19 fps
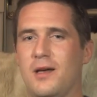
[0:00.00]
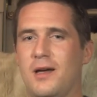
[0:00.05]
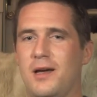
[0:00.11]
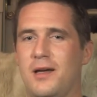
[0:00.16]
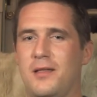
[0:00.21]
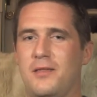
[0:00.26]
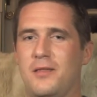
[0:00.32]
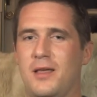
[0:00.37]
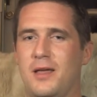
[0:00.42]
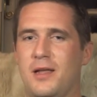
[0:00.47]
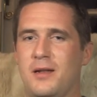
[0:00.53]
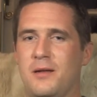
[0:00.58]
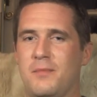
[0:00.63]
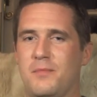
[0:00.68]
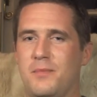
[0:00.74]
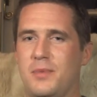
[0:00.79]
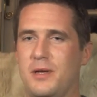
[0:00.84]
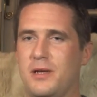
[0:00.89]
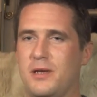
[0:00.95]
And
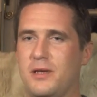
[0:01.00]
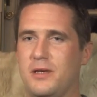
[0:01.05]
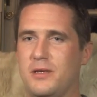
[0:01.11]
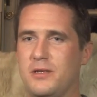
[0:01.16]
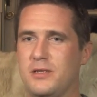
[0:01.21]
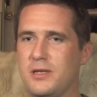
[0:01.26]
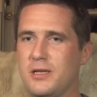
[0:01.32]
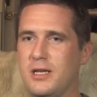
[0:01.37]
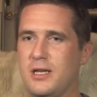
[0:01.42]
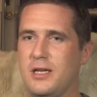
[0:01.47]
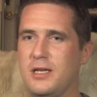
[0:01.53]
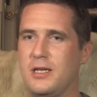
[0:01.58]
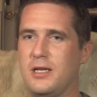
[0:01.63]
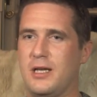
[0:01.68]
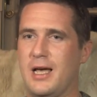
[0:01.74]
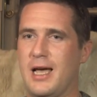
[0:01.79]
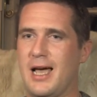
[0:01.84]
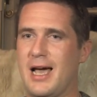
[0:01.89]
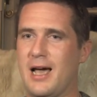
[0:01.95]
then, because
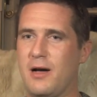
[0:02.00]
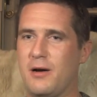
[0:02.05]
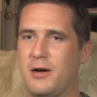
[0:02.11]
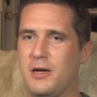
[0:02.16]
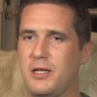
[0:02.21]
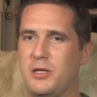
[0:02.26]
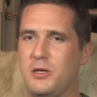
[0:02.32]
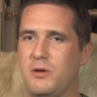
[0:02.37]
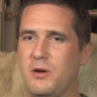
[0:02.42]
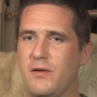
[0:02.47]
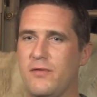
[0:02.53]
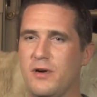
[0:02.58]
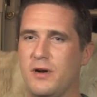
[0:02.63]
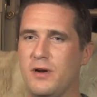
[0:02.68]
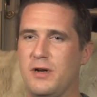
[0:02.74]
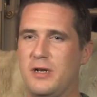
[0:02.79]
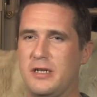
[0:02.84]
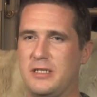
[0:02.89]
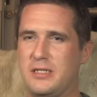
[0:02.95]
how can you
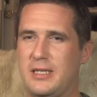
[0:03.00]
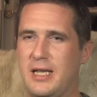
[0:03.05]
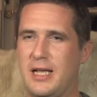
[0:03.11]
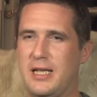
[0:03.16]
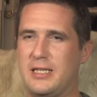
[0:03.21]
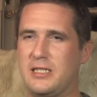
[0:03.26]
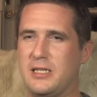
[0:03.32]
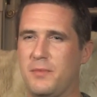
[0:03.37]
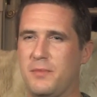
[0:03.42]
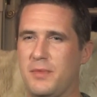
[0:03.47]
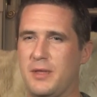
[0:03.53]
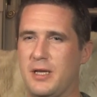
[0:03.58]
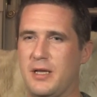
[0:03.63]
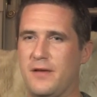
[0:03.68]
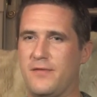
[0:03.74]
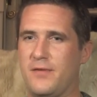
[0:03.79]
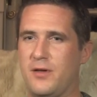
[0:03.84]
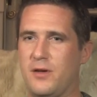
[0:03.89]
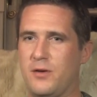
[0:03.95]
ever understand
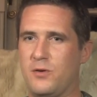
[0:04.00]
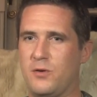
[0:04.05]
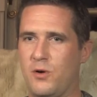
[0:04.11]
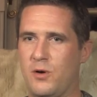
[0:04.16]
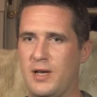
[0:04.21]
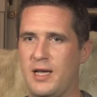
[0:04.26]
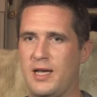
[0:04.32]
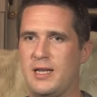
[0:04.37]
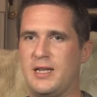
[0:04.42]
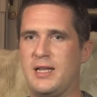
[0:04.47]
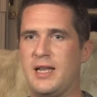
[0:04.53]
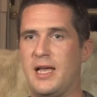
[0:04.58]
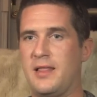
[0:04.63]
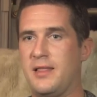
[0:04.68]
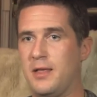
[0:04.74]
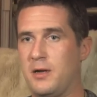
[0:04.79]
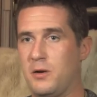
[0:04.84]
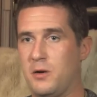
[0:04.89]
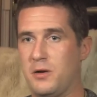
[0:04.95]
something if you're not it
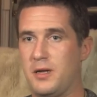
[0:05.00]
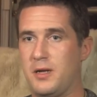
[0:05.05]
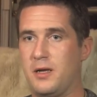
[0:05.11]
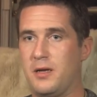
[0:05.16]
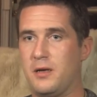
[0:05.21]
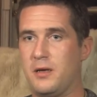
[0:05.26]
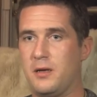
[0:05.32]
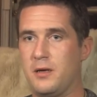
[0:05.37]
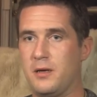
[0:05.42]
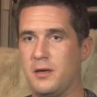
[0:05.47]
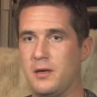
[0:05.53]
and then not it?